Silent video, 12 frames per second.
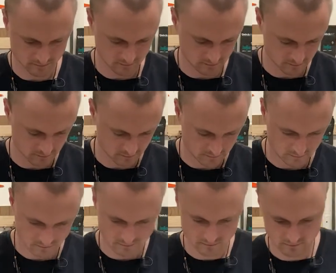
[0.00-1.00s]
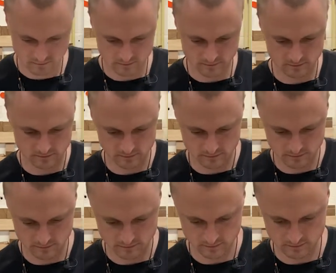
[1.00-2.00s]

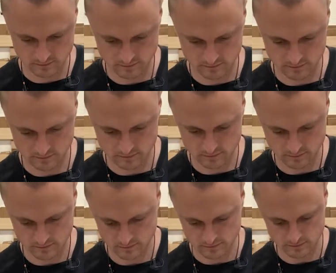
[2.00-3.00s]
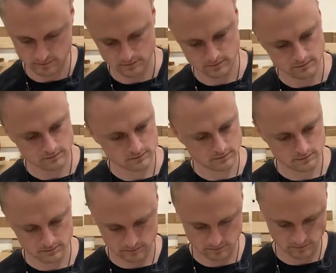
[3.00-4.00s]

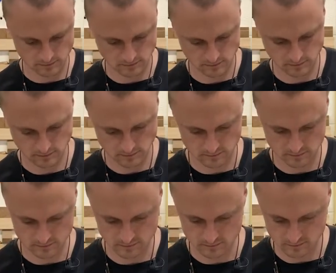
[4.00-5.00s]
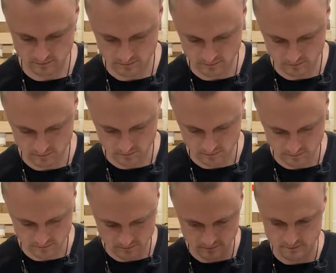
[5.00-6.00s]

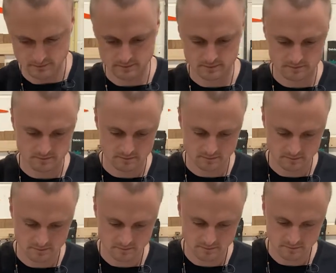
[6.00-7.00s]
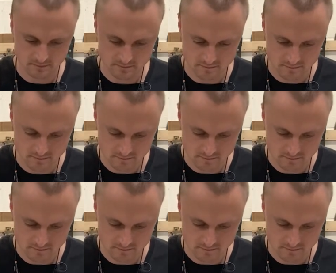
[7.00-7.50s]
No one is speaking in this clip.